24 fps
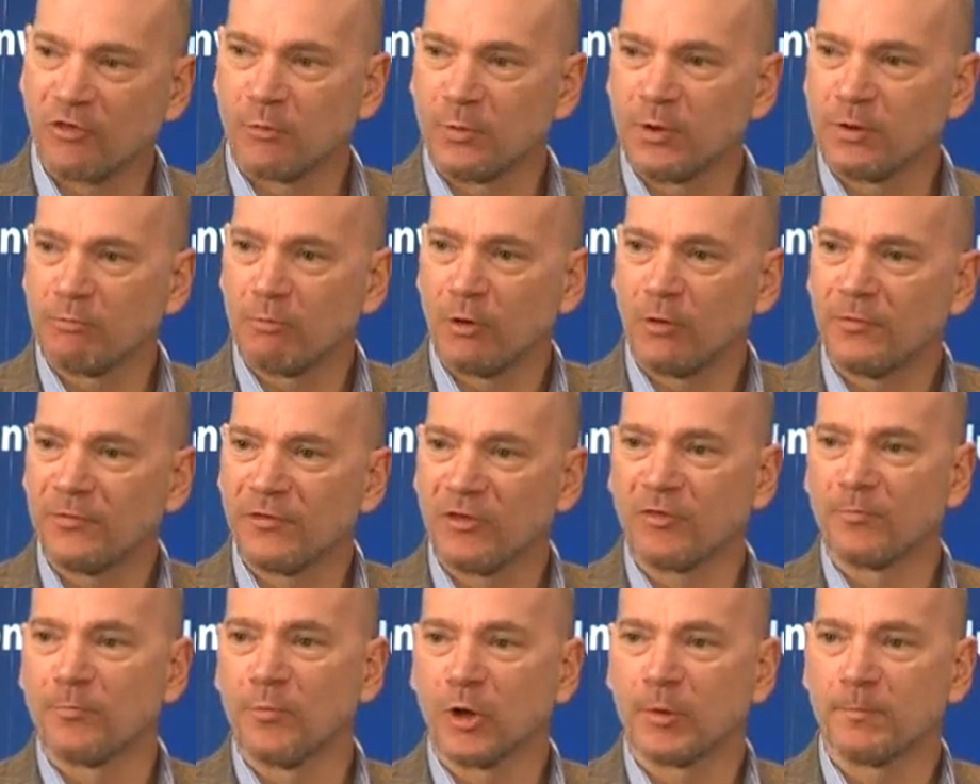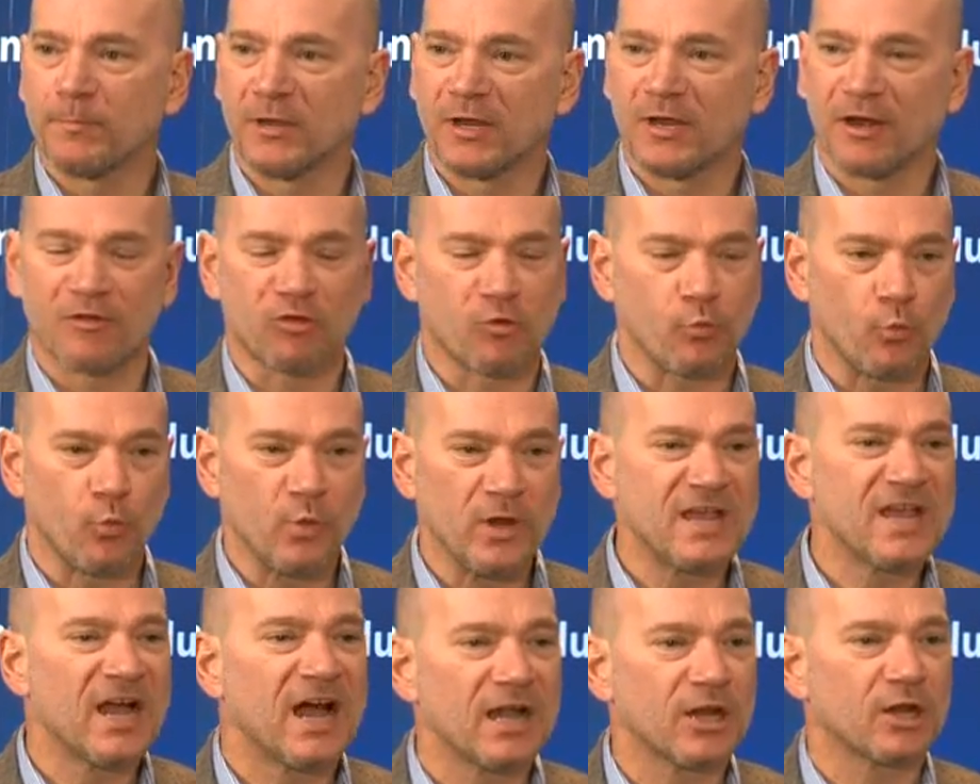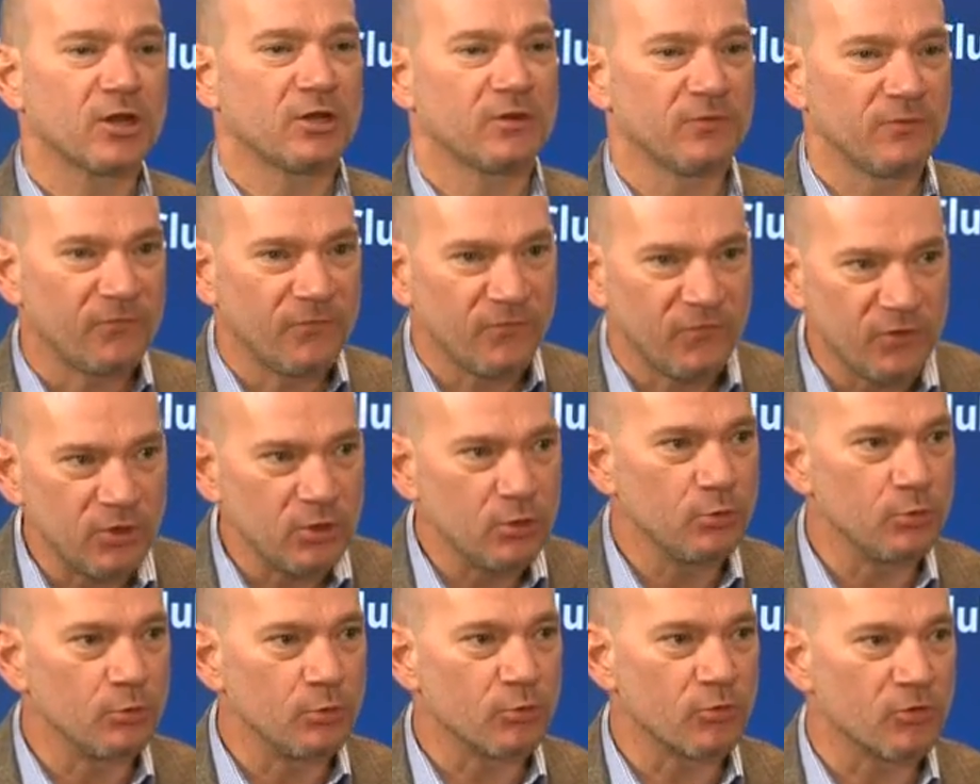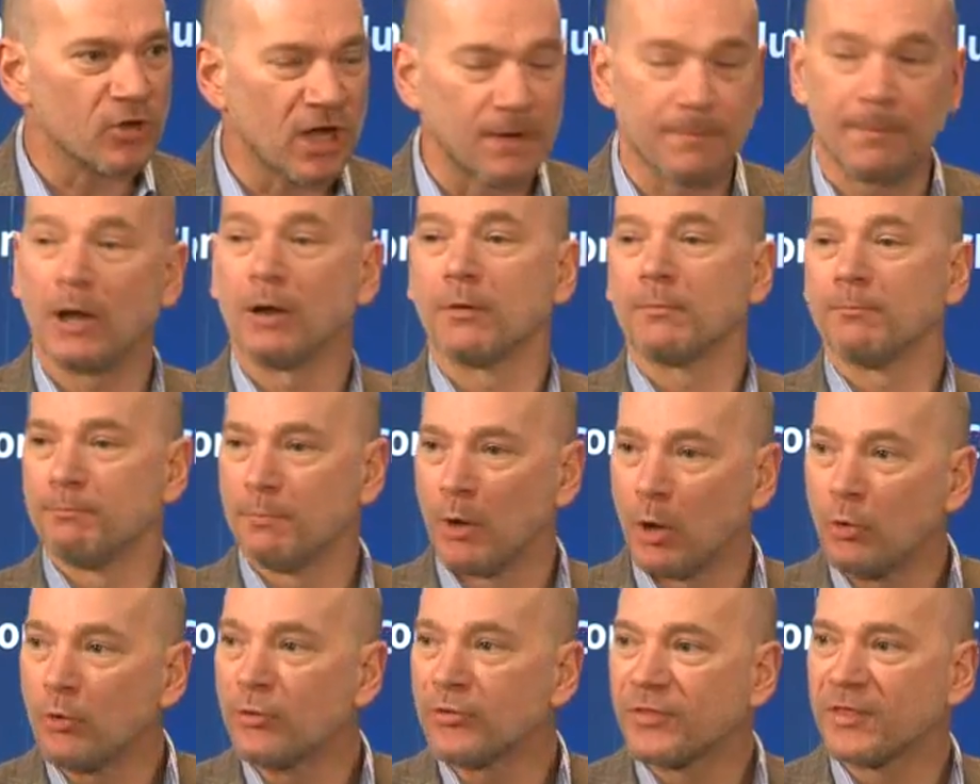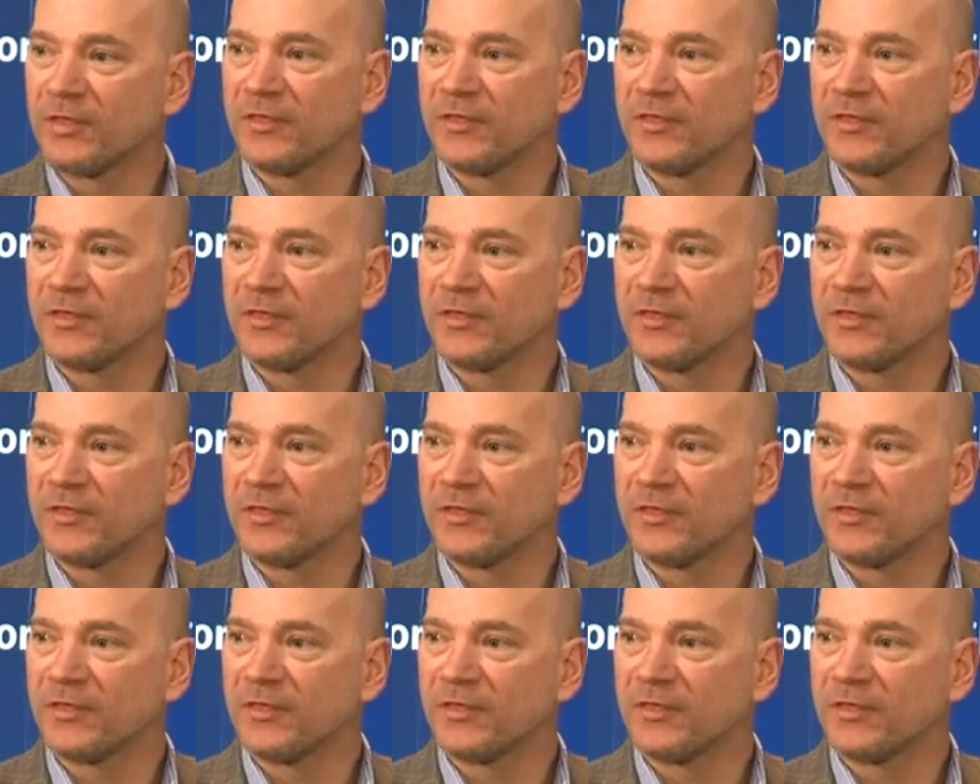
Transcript: we wrote this book because we got confused about both